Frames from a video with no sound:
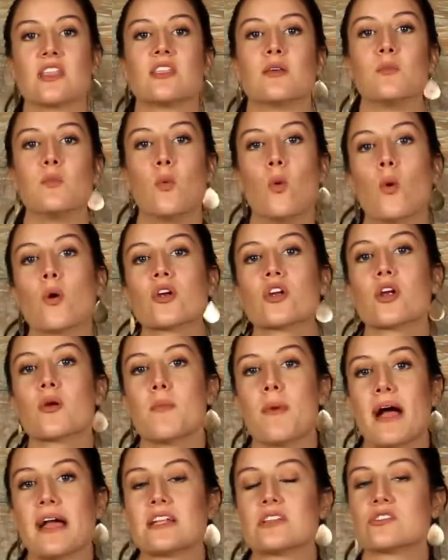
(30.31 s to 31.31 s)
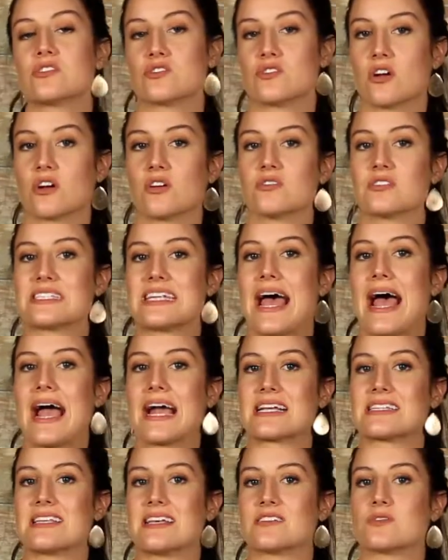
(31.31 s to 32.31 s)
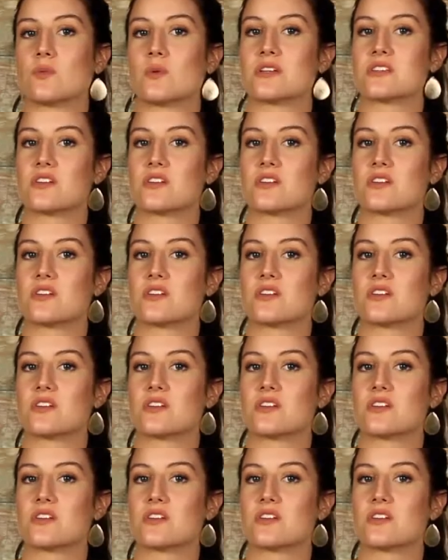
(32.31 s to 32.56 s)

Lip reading: the more your mind struggles to access what